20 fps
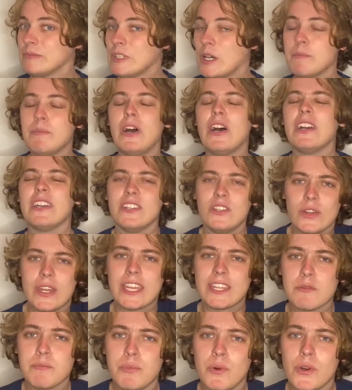but you
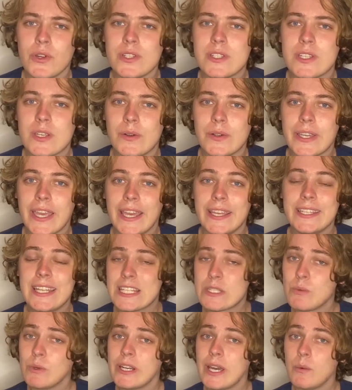get the point. So okay,
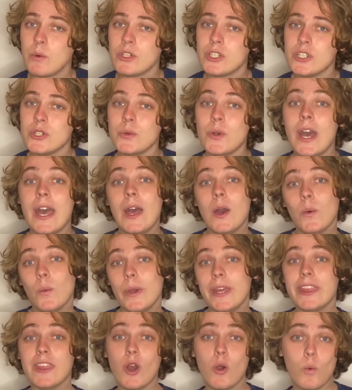that's what I would do
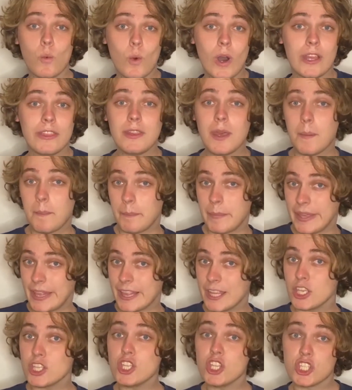with $1
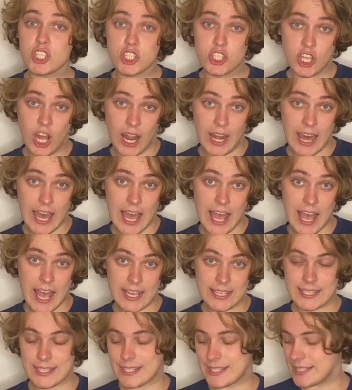million
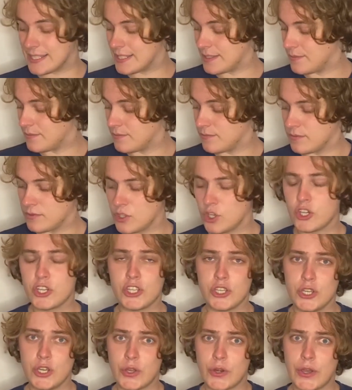or
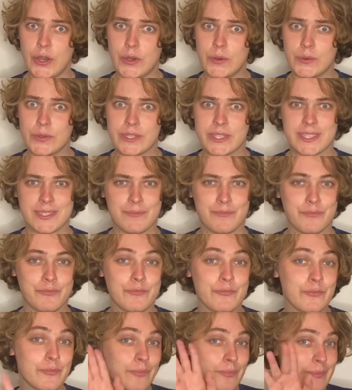euros.
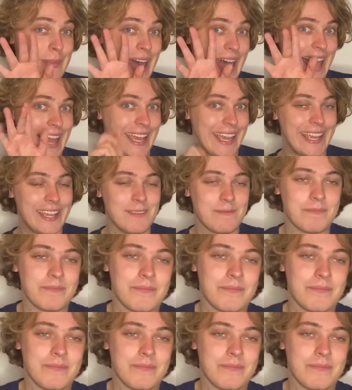Bye.